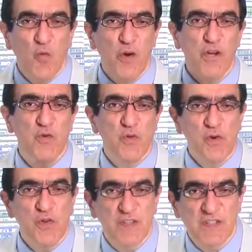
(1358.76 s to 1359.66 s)
we do
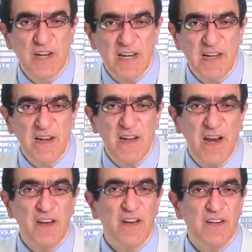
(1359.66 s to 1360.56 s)
notice lately
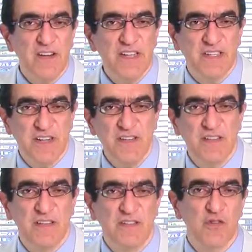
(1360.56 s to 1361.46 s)
an increased
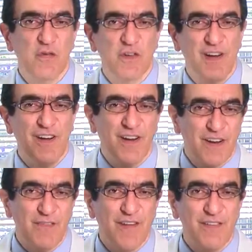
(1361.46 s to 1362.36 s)
incidence of cardiac
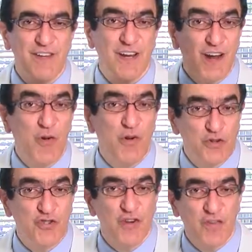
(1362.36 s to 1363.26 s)
events in our
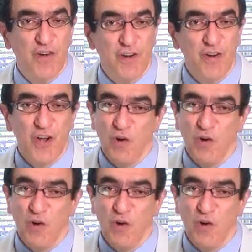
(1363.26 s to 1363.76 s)
children